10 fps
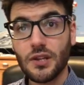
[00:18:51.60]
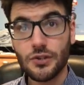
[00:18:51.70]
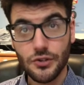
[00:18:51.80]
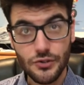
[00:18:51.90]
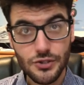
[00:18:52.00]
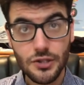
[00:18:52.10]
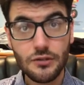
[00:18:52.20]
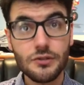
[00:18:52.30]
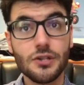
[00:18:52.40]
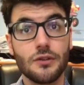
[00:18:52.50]
Your
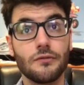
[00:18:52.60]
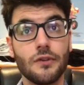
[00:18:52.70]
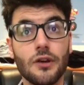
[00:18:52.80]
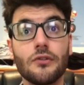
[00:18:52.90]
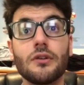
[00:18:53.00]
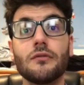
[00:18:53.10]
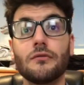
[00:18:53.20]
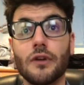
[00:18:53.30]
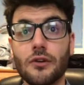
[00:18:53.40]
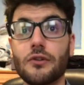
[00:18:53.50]
shields are very,
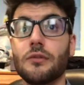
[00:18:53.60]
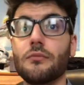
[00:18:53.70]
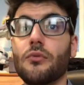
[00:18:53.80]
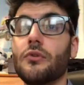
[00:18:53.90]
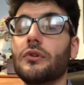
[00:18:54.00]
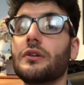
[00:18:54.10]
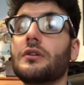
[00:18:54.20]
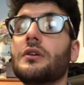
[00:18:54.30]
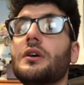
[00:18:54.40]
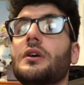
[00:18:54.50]
very important.
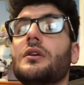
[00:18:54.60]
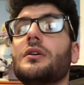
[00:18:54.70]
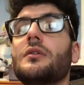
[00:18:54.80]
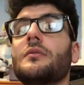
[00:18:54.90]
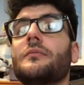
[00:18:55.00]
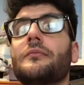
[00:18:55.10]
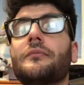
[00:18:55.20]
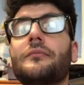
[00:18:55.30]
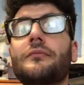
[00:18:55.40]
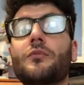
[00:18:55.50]

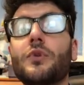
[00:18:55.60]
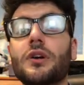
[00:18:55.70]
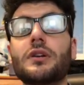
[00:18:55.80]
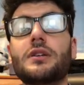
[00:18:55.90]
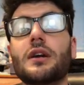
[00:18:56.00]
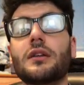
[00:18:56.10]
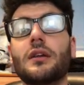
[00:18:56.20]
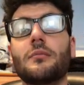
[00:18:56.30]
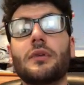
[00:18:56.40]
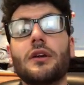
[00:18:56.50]
We could have taken
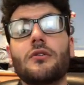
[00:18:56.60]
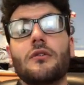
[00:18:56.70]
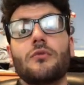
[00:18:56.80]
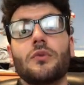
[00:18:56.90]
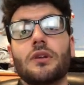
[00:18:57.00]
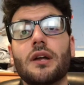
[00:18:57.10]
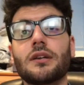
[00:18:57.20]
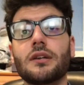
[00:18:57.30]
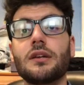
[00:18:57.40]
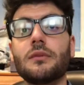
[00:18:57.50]
that play rough. We elect
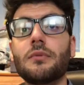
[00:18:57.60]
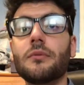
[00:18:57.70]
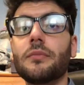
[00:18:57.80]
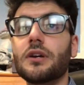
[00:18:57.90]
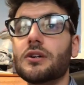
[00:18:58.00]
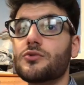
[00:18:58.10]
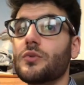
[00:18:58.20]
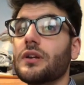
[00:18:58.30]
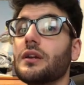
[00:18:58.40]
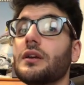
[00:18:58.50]
to keep it because
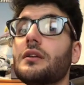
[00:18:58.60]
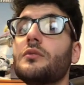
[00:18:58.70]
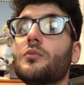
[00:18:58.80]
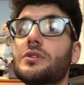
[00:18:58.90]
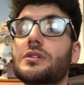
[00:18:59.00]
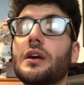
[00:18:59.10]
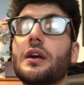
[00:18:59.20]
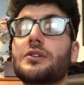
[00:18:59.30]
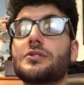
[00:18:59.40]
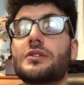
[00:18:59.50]
we need
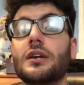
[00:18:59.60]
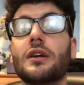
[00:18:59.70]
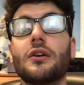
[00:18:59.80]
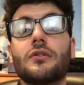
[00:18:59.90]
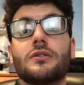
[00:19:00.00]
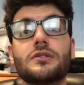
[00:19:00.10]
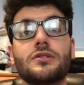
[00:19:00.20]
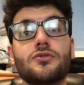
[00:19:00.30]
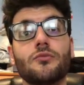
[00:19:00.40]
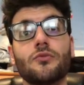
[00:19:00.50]
Whiscash to take care of this
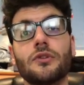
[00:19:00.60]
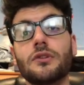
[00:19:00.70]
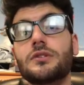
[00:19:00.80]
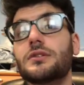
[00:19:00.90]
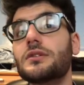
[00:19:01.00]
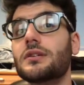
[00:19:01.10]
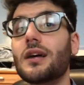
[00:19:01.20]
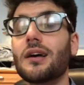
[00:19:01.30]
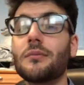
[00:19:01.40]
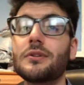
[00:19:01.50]
Azumarill. This is a
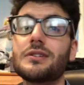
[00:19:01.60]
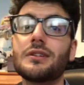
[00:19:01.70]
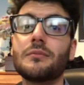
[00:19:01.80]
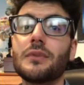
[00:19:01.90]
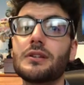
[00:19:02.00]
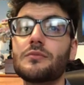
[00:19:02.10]
type of team that's